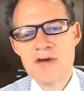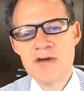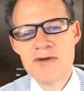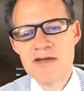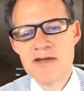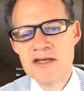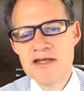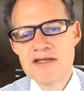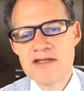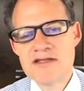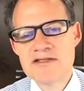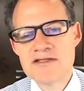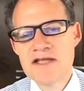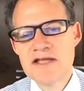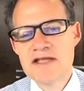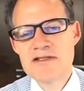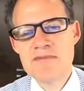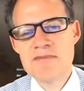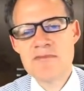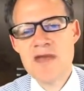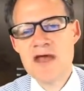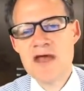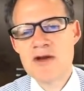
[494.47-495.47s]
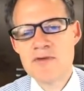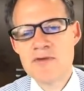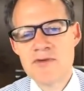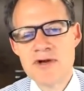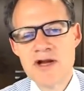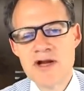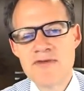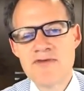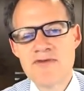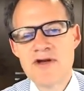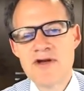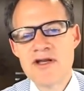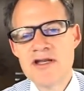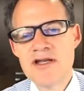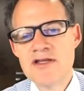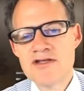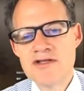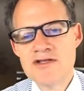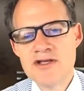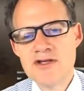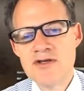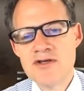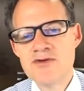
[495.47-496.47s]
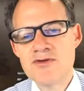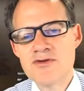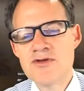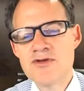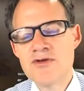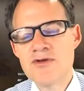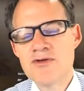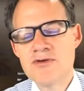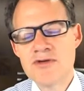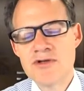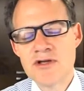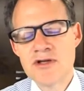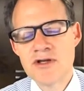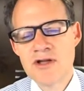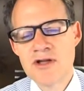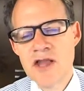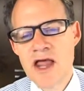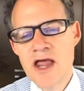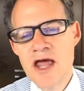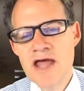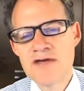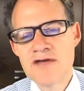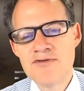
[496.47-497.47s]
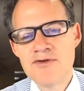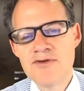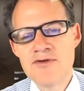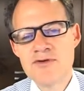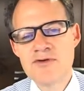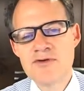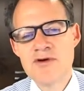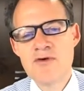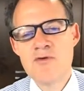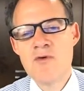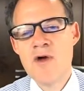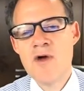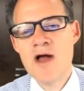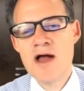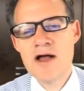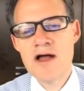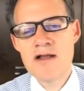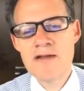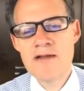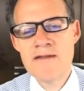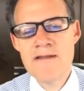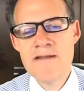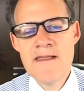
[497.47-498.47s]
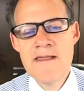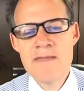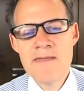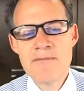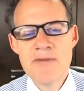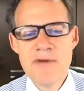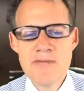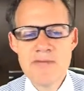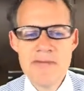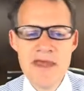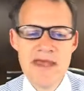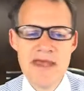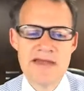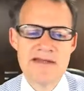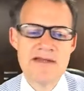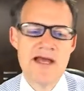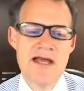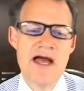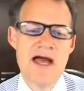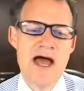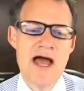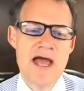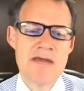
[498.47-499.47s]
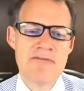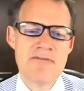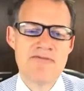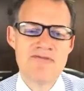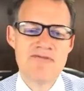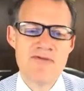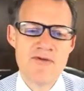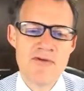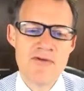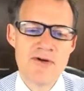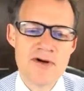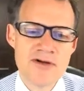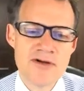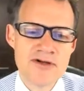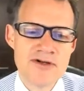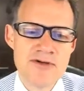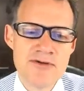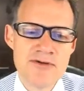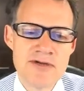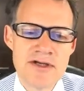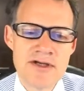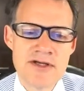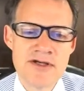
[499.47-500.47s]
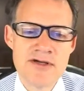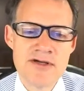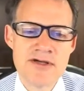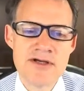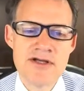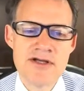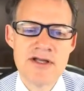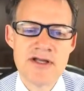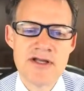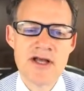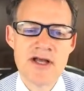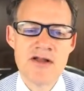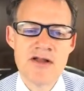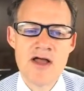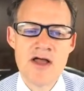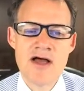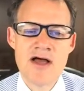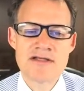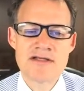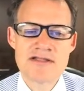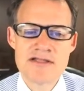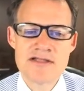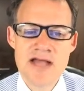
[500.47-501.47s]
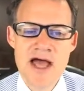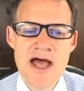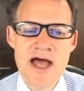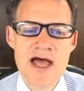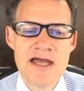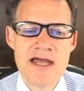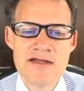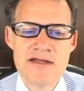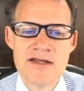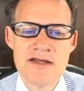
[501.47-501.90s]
I mean, it just doesn't matter. Whatever it is that you do in life, do it well, but make time for doing good alongside.